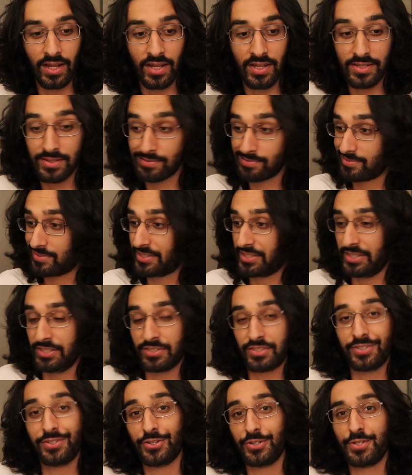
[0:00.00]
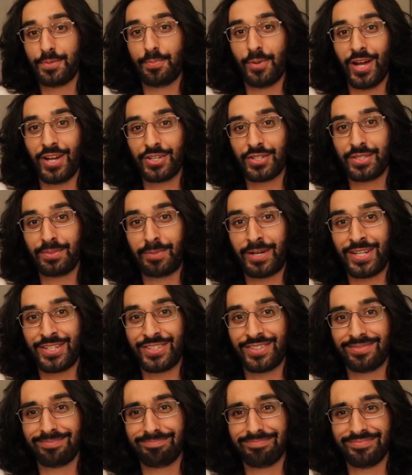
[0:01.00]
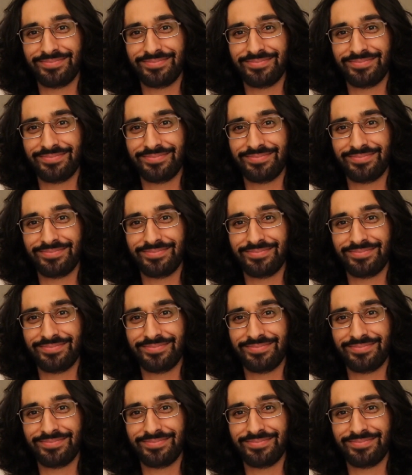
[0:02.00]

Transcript: Seasonal depression. Much,